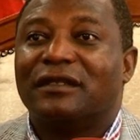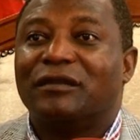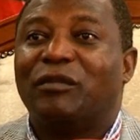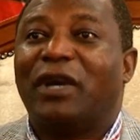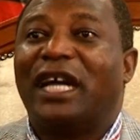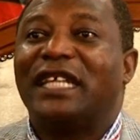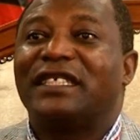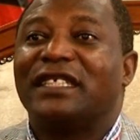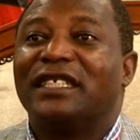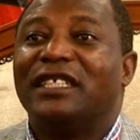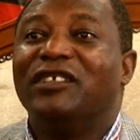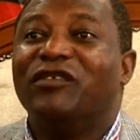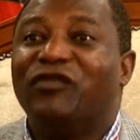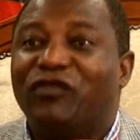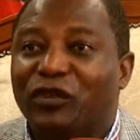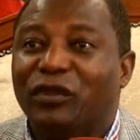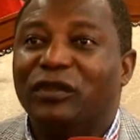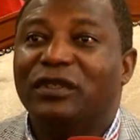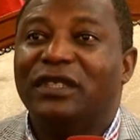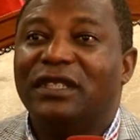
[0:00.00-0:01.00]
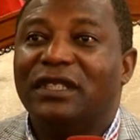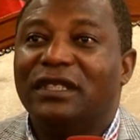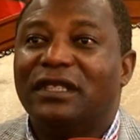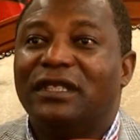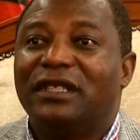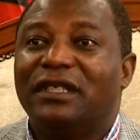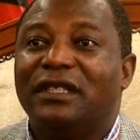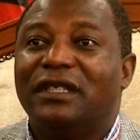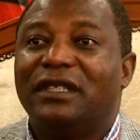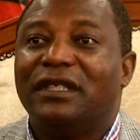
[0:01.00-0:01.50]
but even
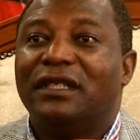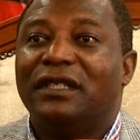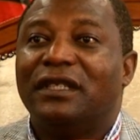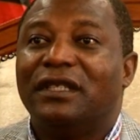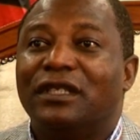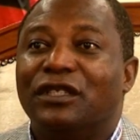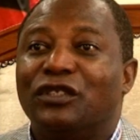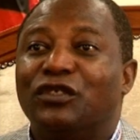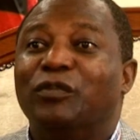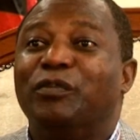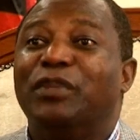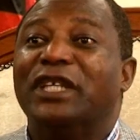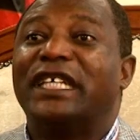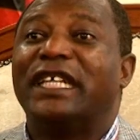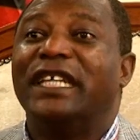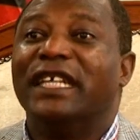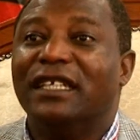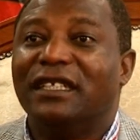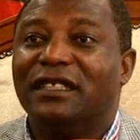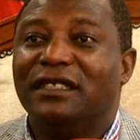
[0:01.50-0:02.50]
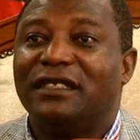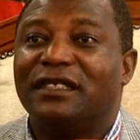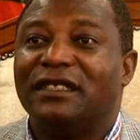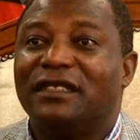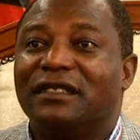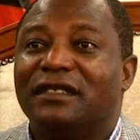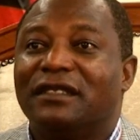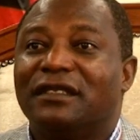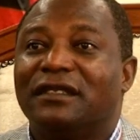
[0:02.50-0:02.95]
to be killed.